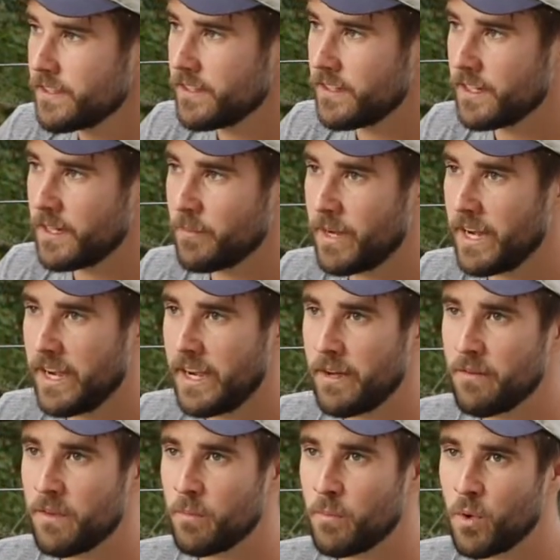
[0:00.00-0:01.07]
I
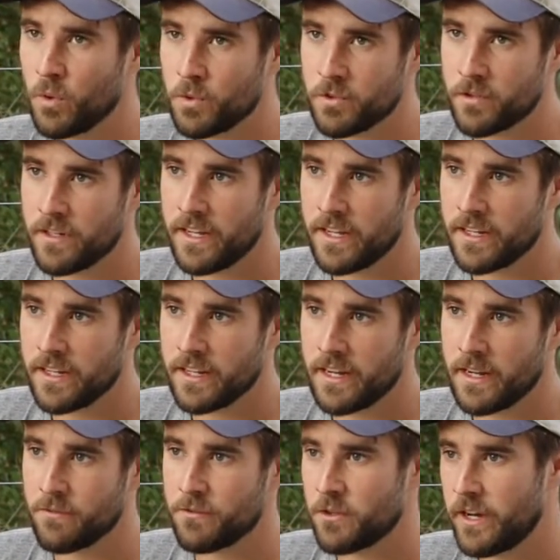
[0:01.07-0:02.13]
have the poultry netting and
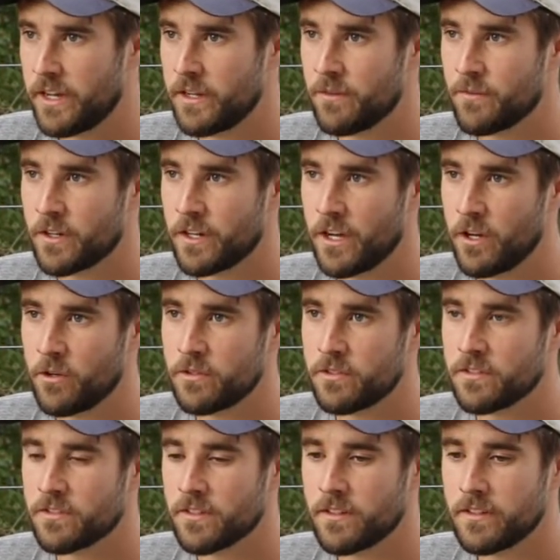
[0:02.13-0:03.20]
I've tried it for
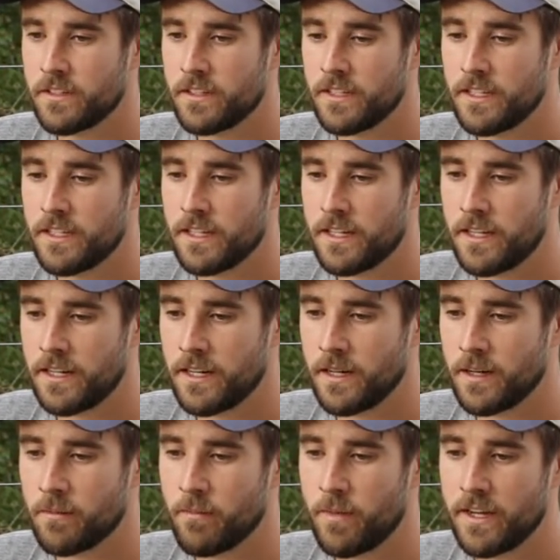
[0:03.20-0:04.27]
goats,
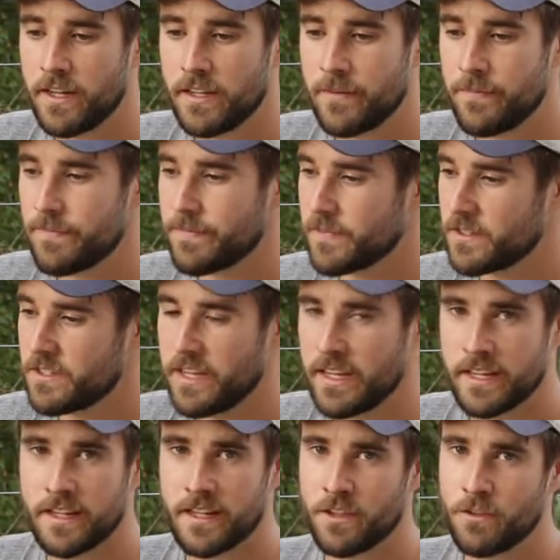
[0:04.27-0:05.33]
but
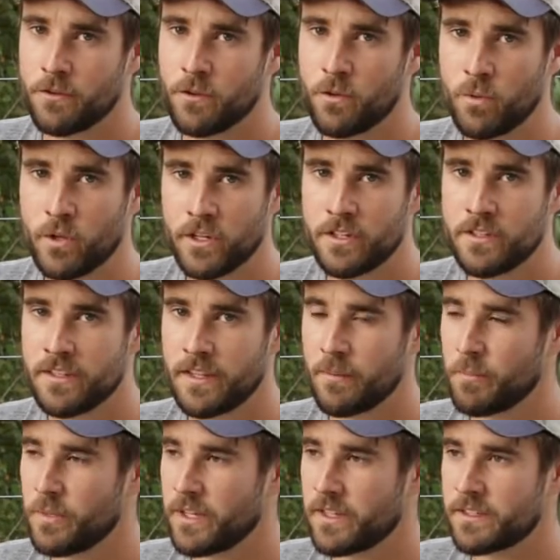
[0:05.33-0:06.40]
taking it through the woods, it
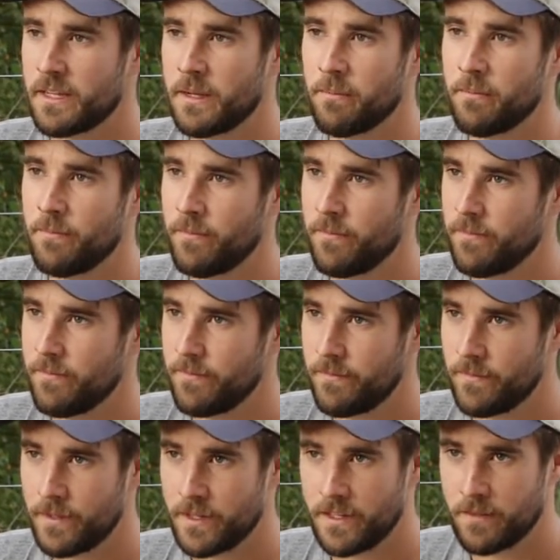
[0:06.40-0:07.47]
picks
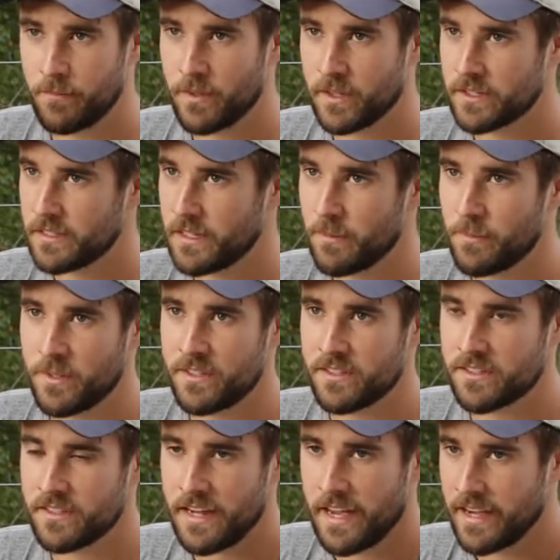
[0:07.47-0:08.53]
up and
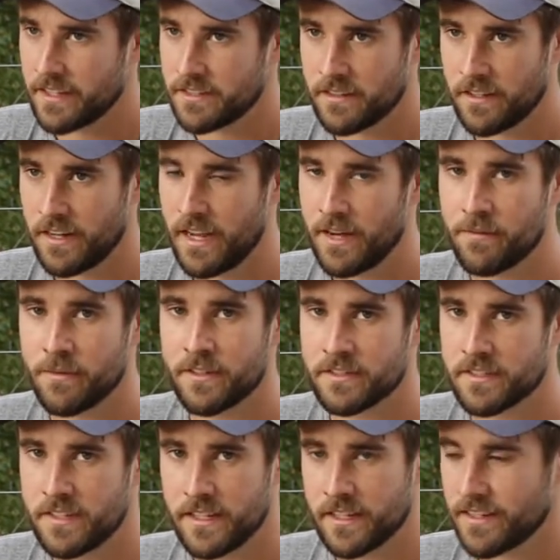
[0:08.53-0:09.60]
snags on every
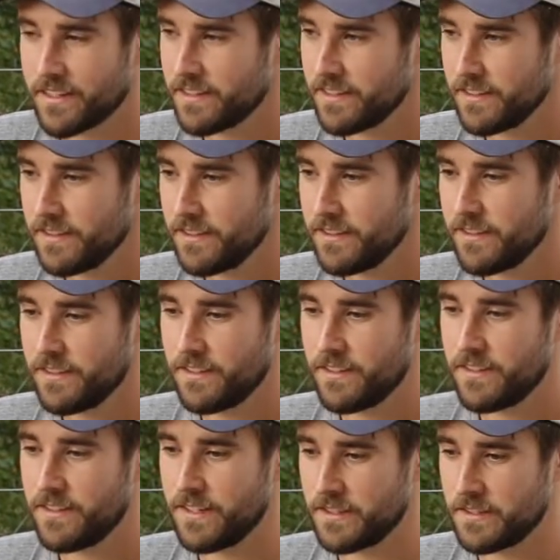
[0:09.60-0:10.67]
stick.
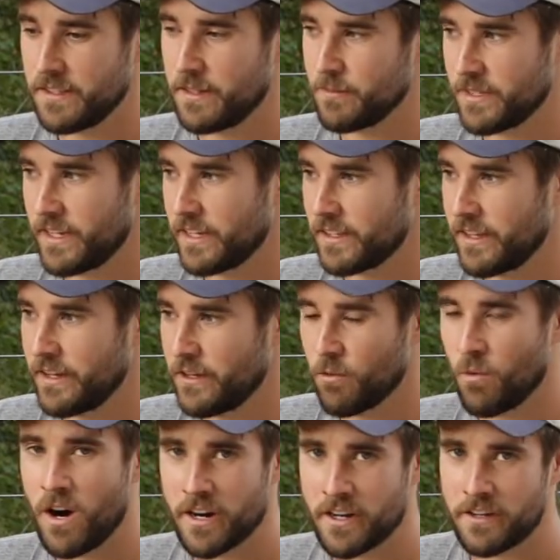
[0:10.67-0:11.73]
It seems like that you're
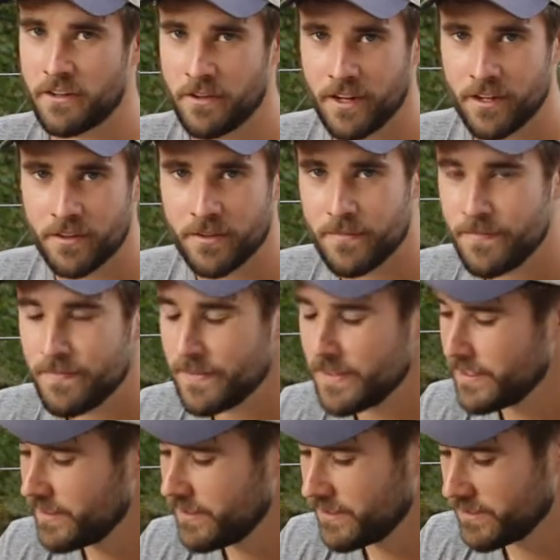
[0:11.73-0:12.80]
walking around.
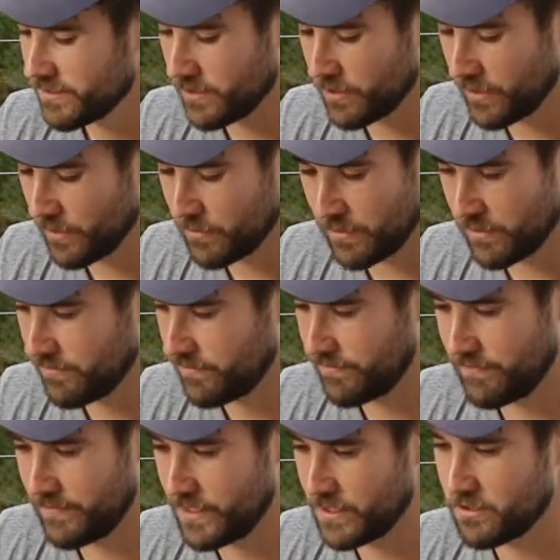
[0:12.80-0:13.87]
So
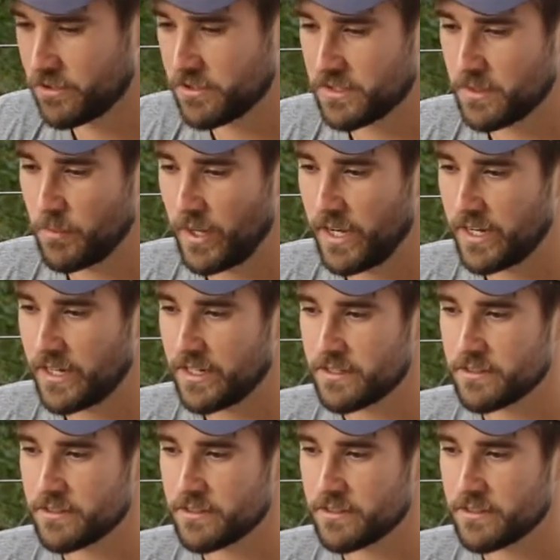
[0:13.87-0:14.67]
it's just a pain.